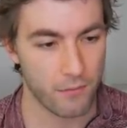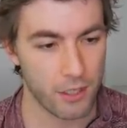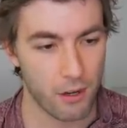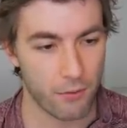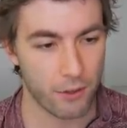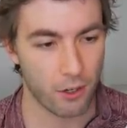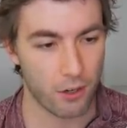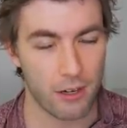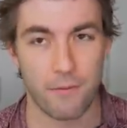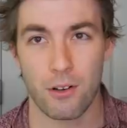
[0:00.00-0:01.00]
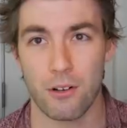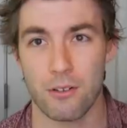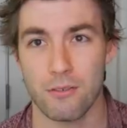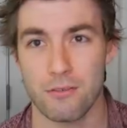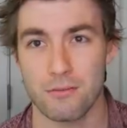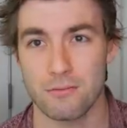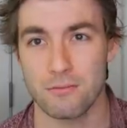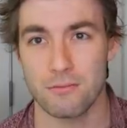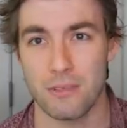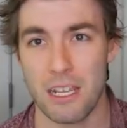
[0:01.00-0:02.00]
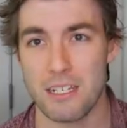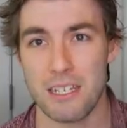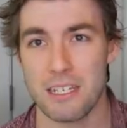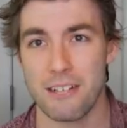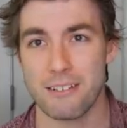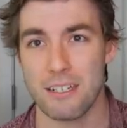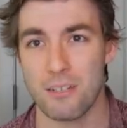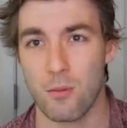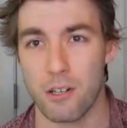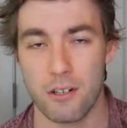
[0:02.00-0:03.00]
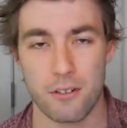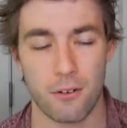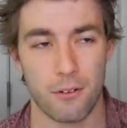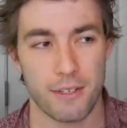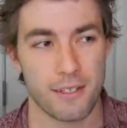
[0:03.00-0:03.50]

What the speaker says: you know, if you're 18, 19, 20 years old,